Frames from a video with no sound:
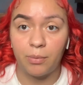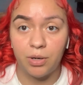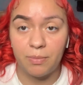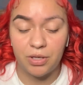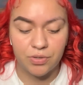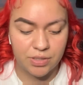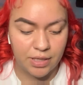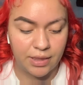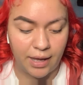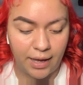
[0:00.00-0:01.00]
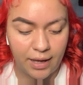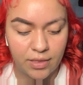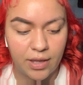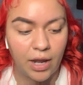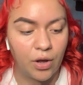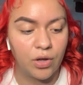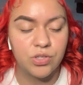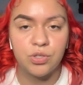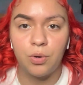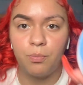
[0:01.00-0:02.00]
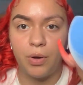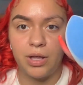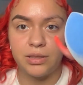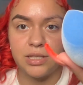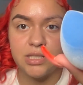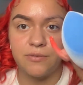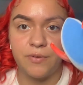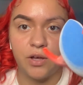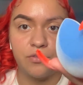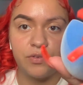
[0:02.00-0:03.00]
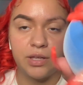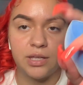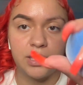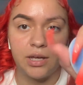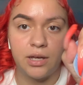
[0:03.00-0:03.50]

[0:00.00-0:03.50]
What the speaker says: be using that. And then I also bought these velvet